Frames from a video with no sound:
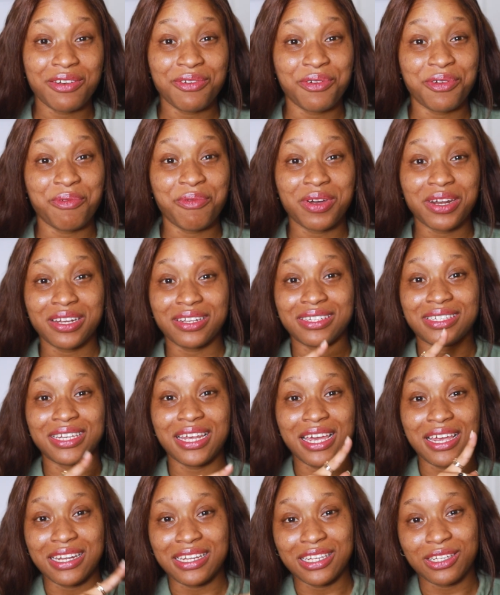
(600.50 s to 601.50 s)
no, you want to
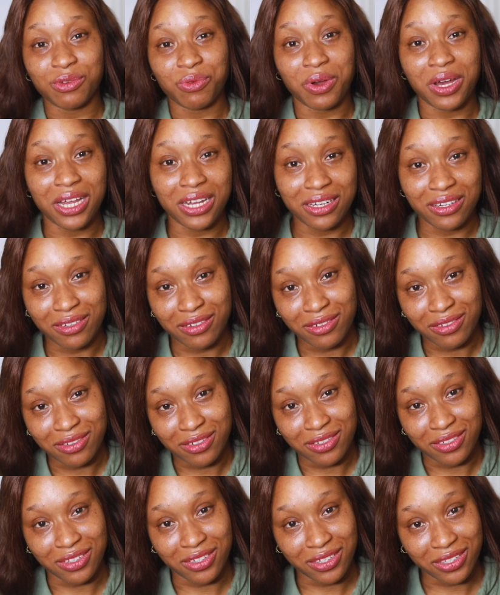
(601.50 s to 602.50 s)
stay in this
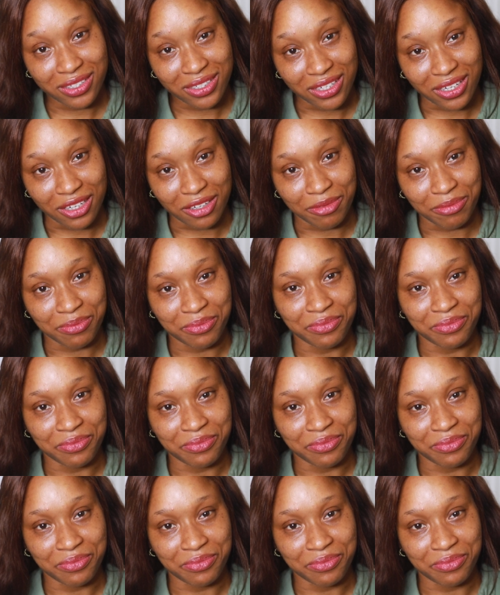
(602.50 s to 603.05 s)
thing,